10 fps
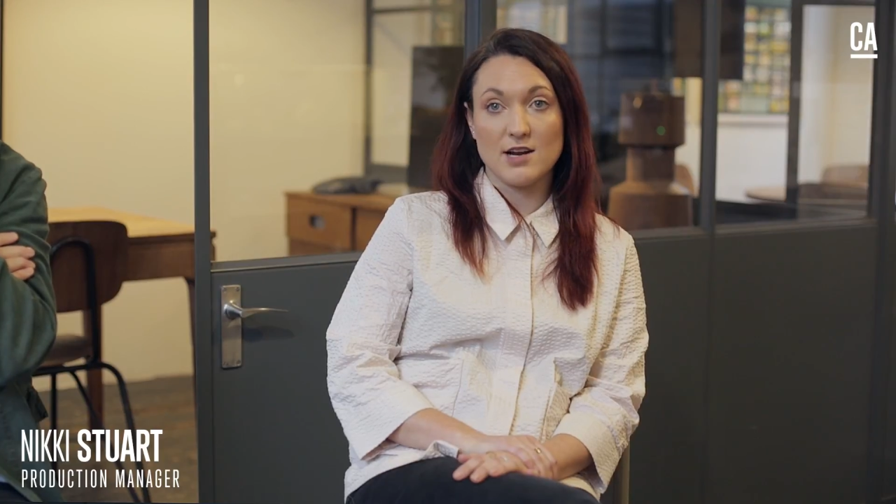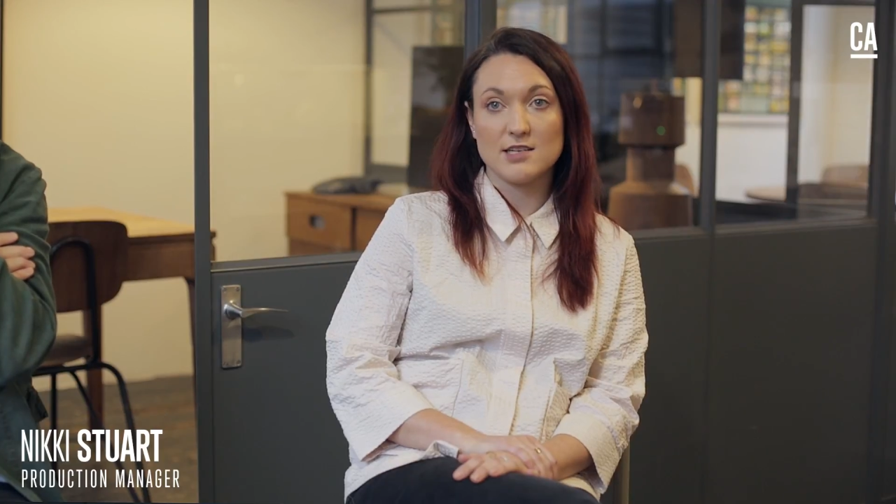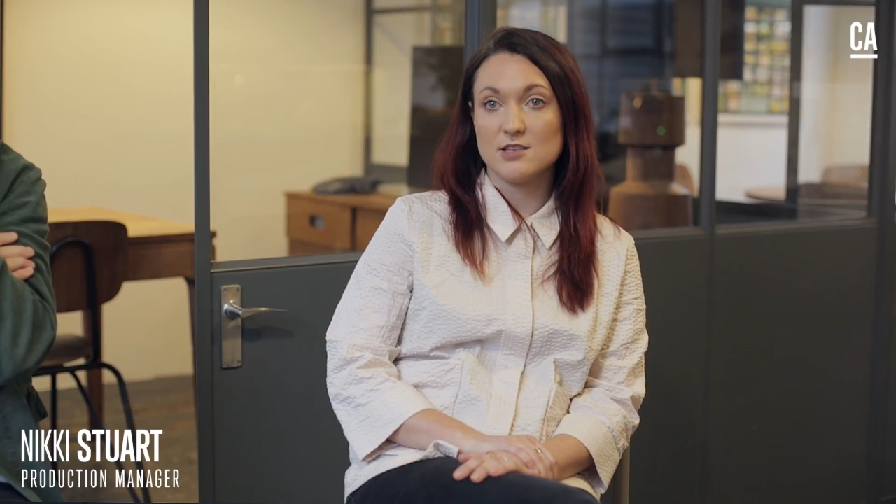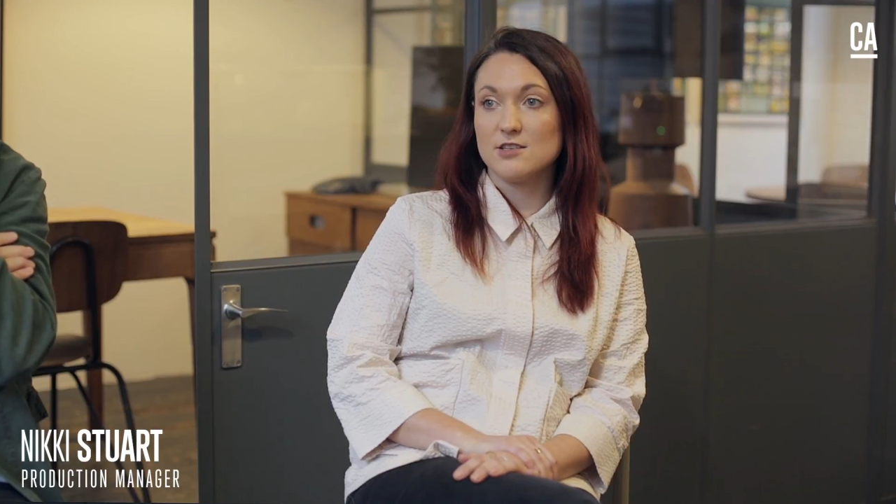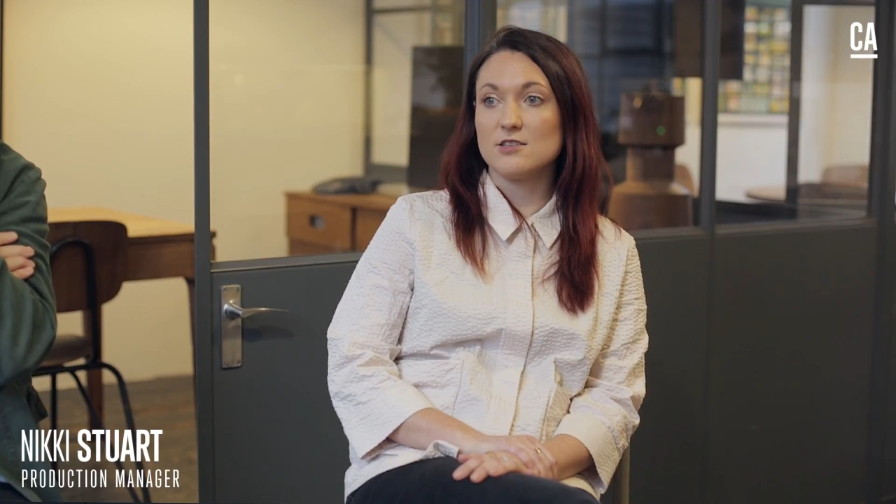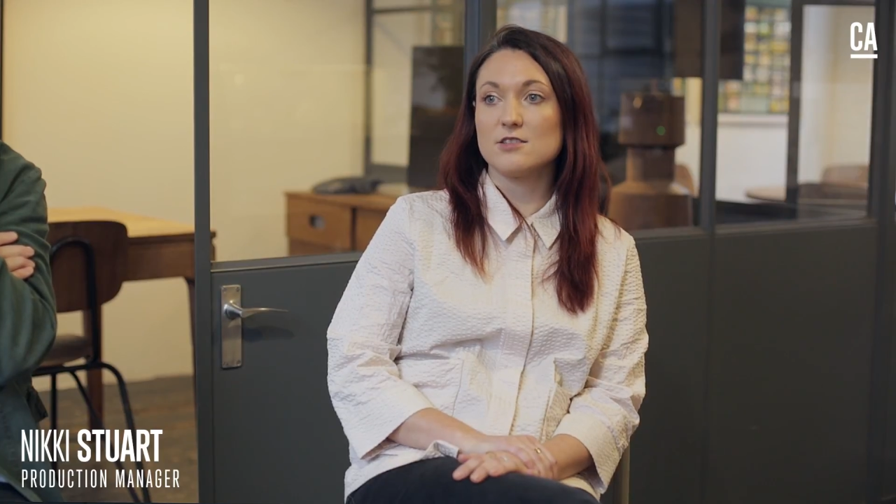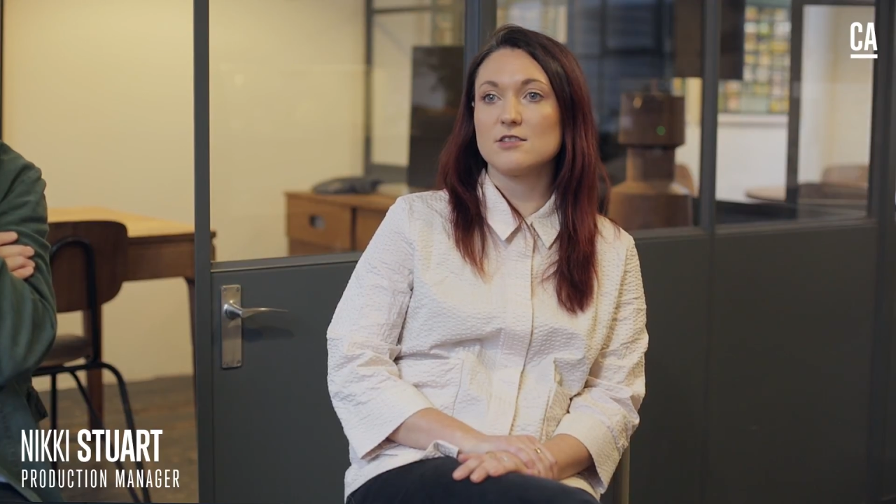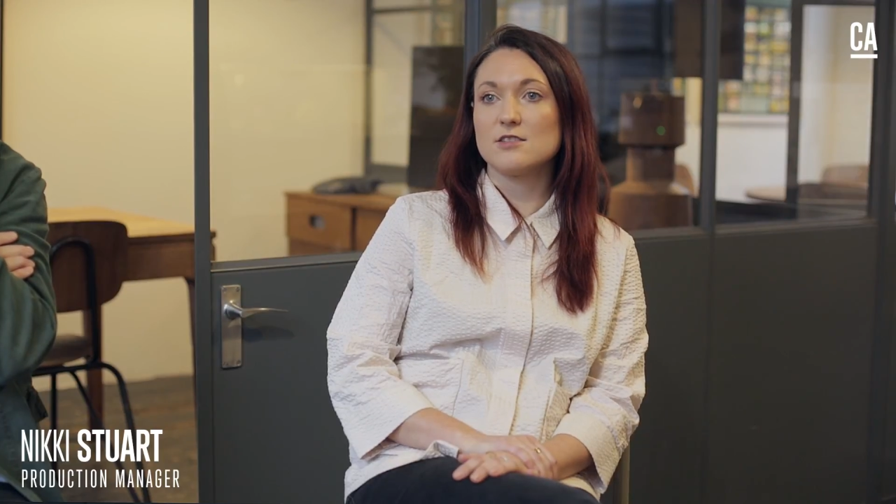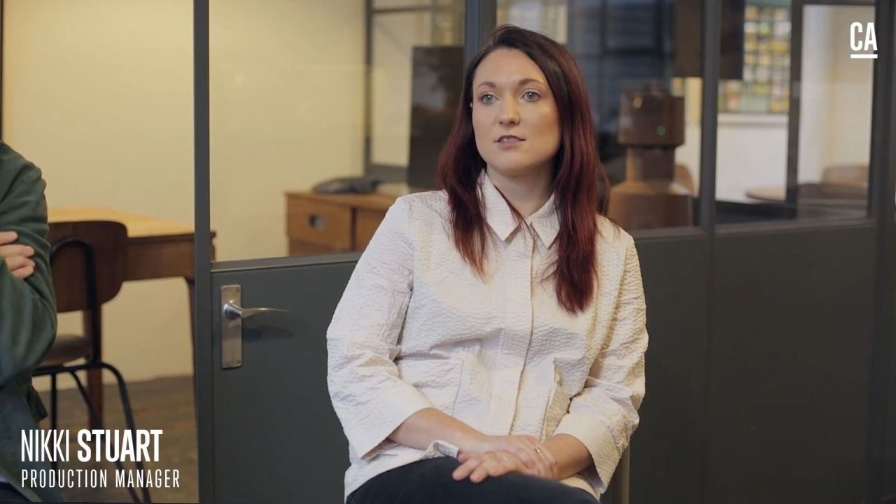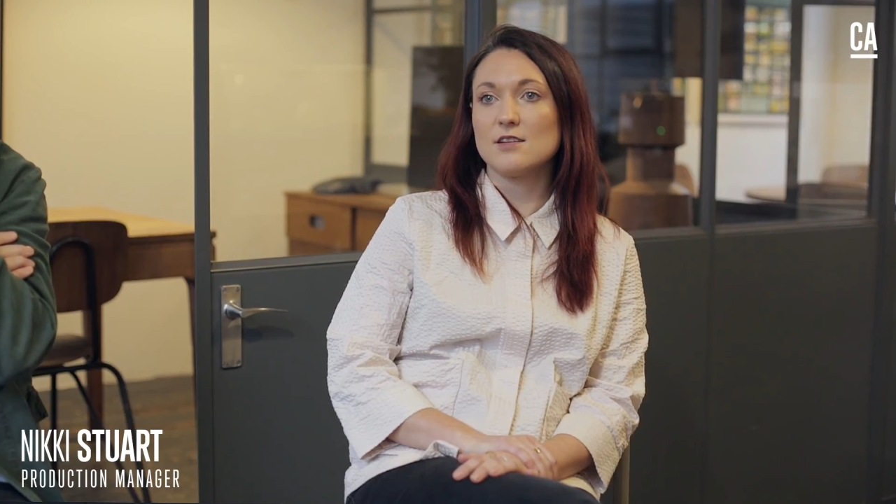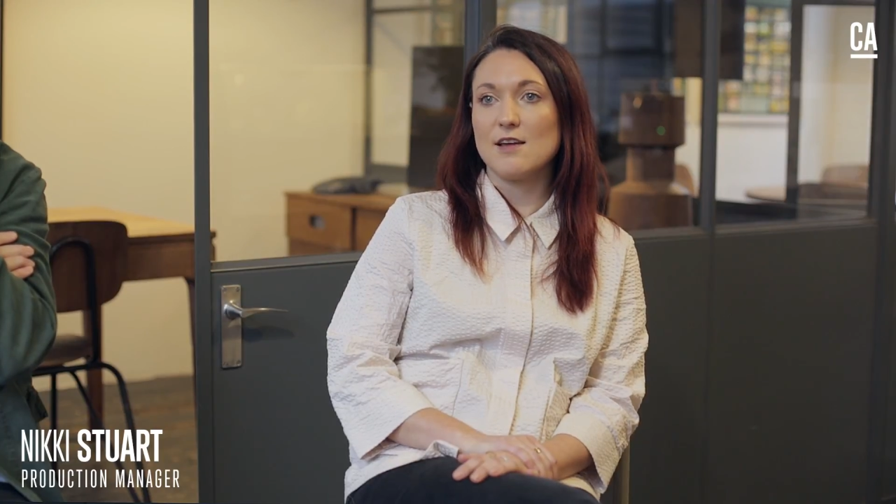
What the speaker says: writers,